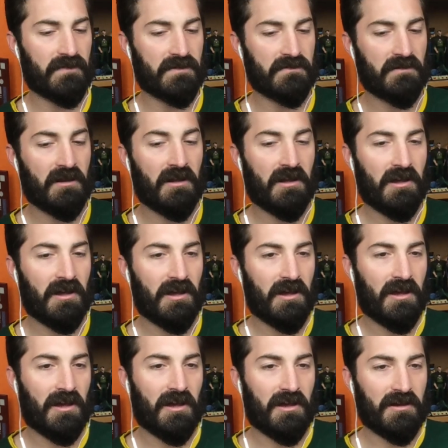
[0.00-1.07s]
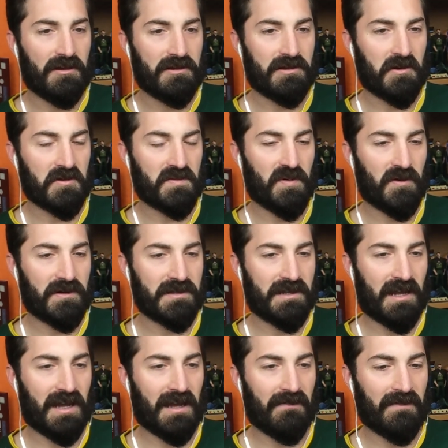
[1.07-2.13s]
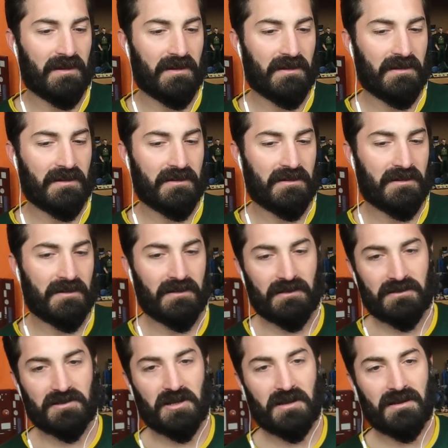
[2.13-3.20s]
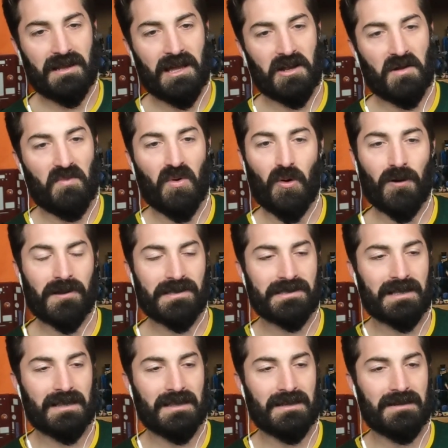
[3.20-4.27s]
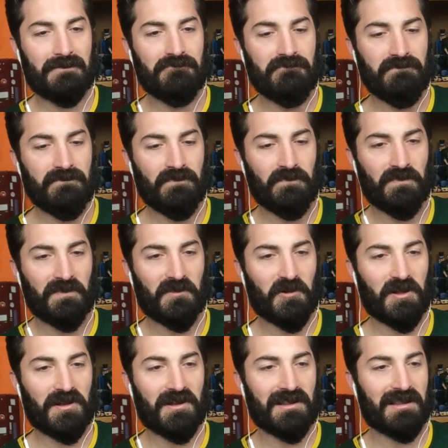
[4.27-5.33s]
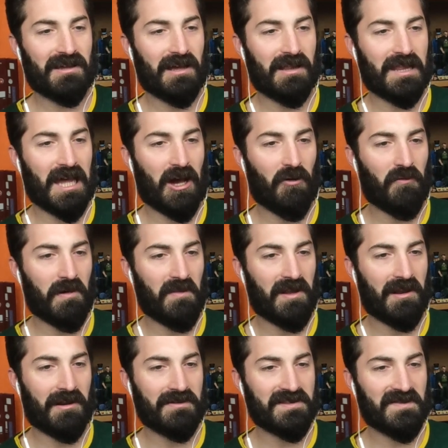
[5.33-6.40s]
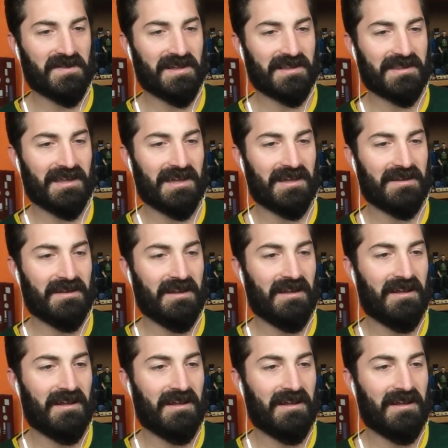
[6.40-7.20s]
and shows Poison Ivy shutting down a boys club where they didn't allow women in or something like that.